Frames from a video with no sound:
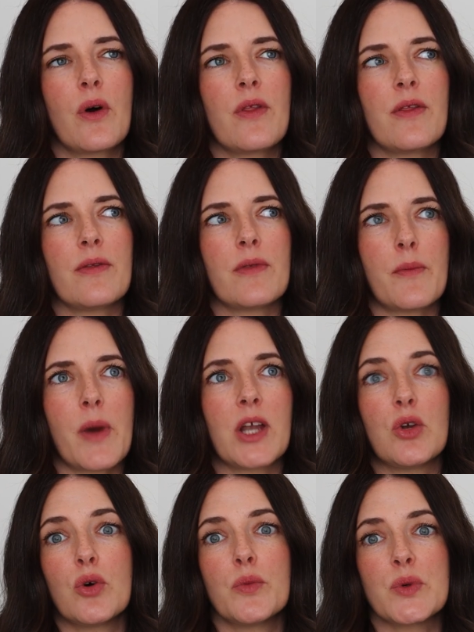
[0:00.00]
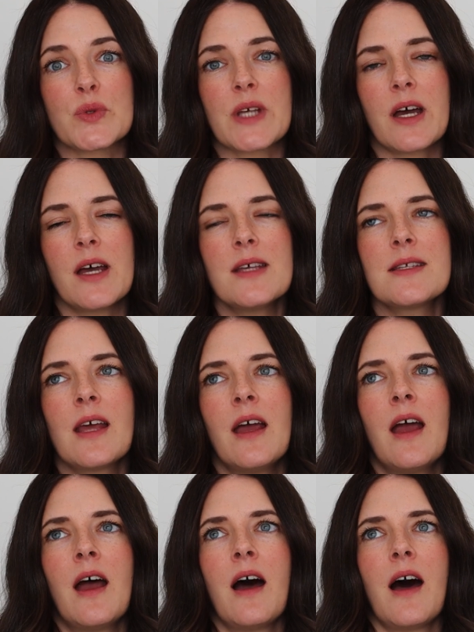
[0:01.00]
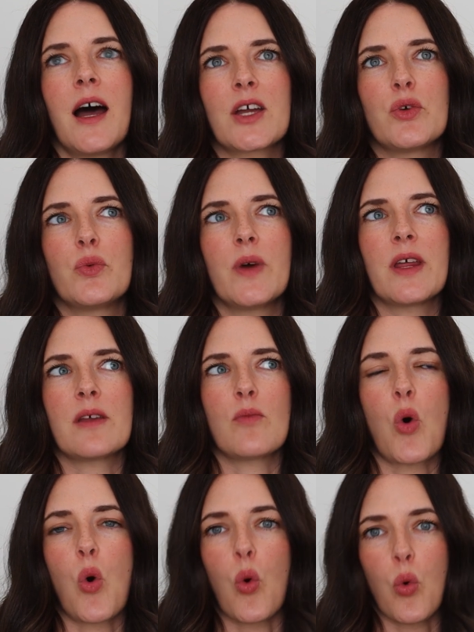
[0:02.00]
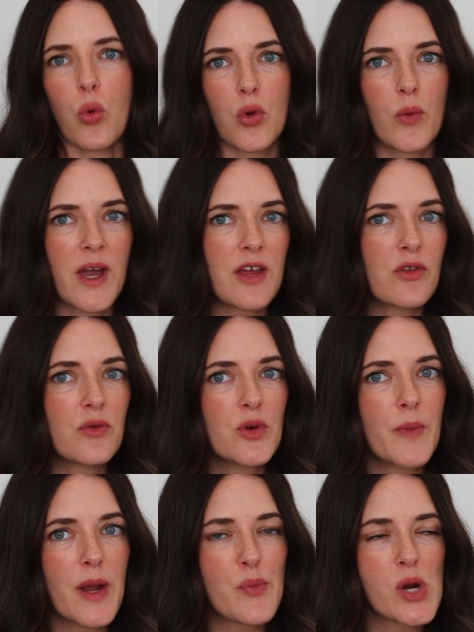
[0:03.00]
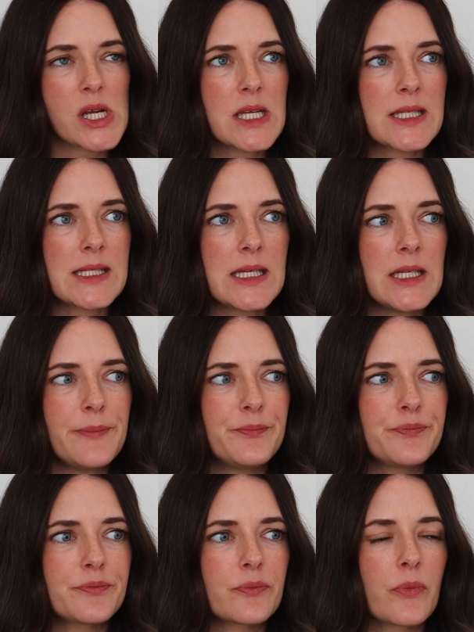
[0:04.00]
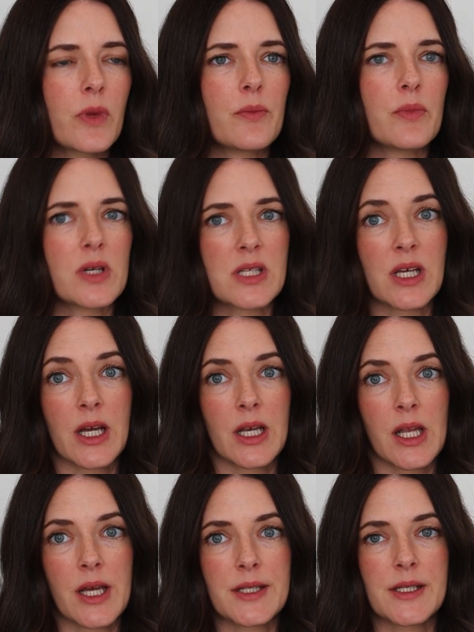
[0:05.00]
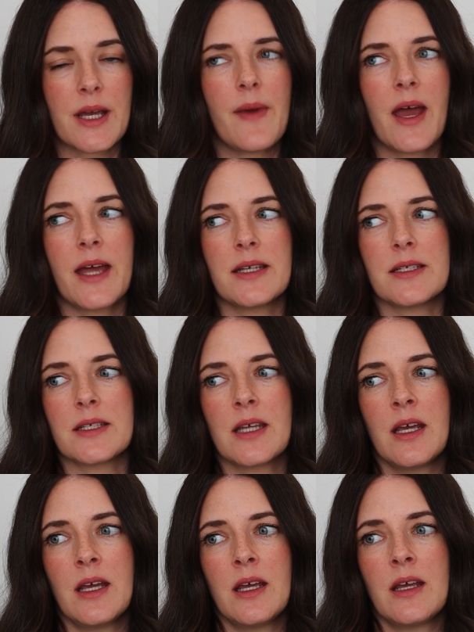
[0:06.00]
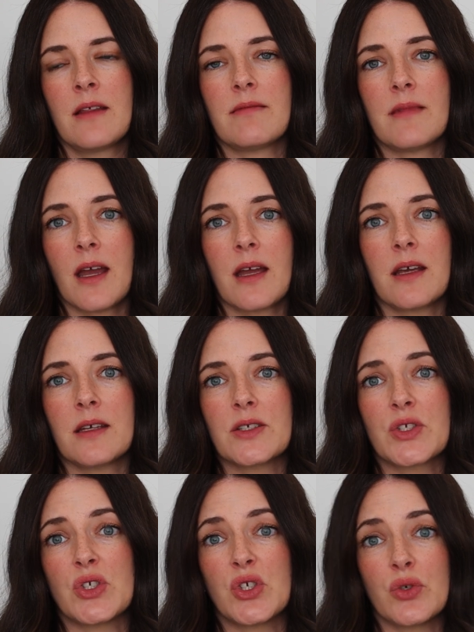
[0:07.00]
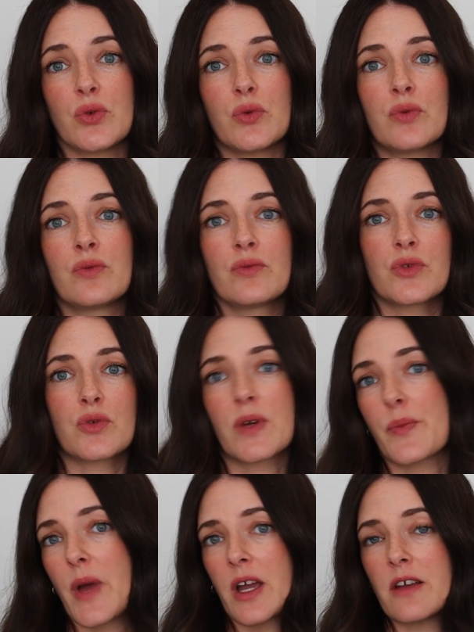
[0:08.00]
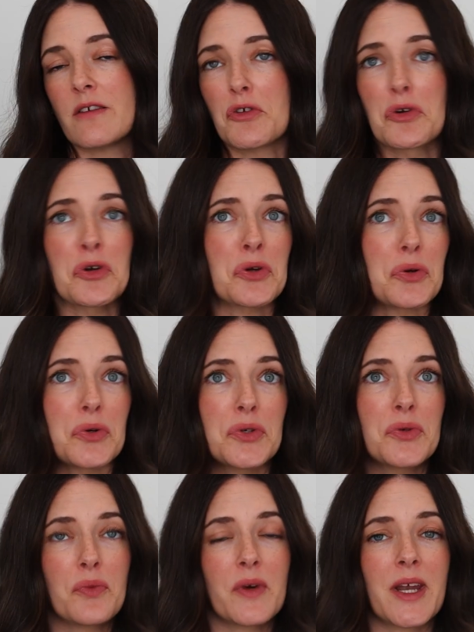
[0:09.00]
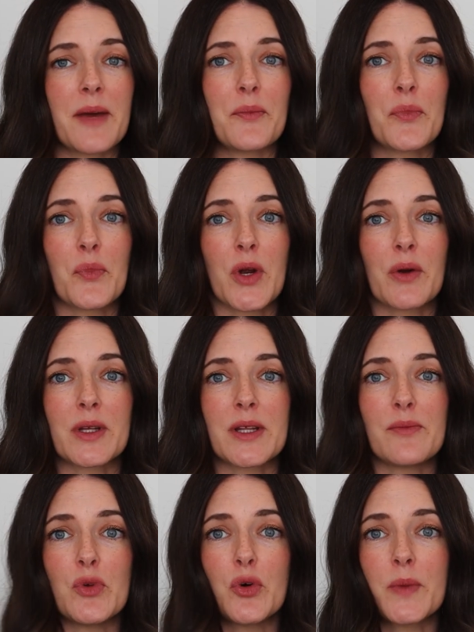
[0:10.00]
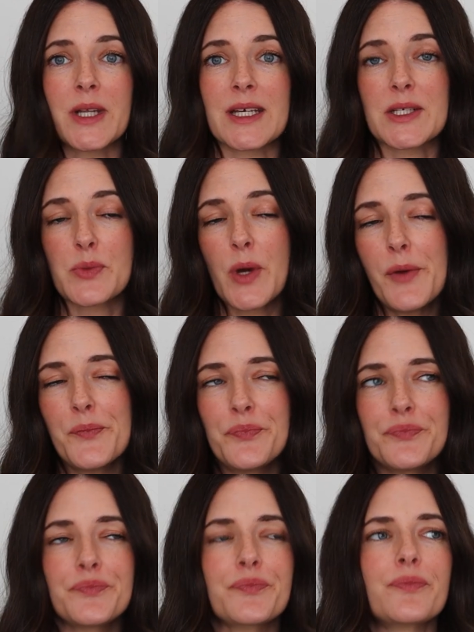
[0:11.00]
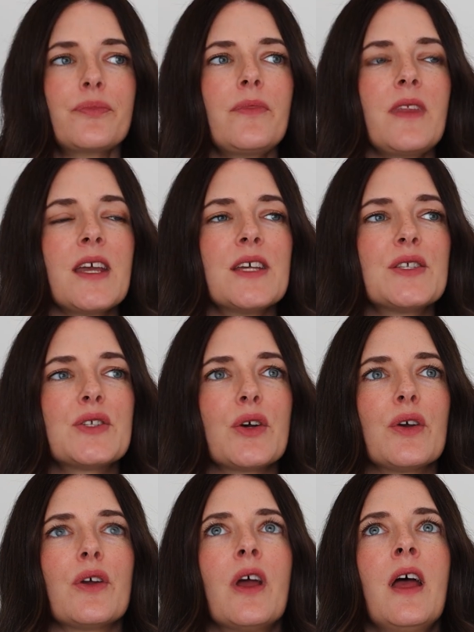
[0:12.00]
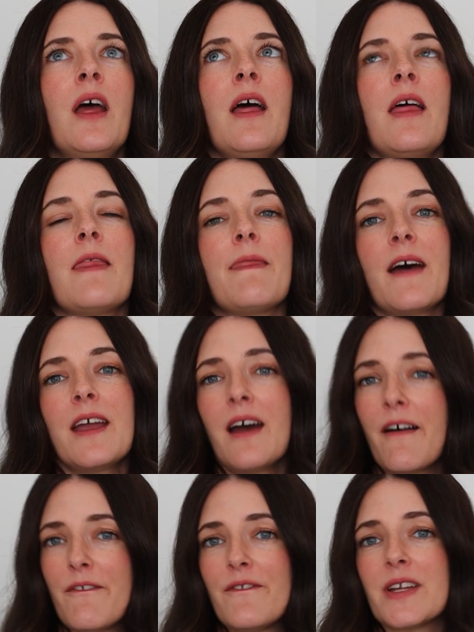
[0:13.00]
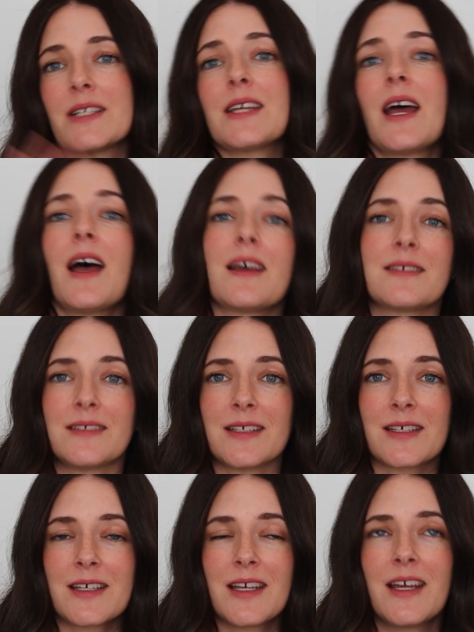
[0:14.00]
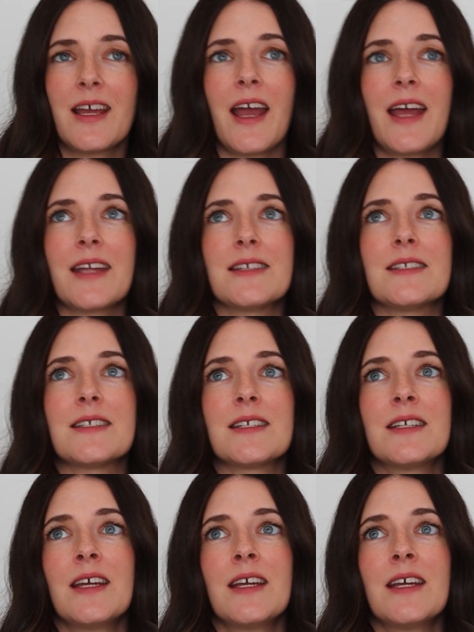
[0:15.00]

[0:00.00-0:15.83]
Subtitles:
my normal size, I could wear them all the way through my pregnancy, because I had last time, and they still shrink back and look good when I'm wearing them normally as well. So they are fantastic, and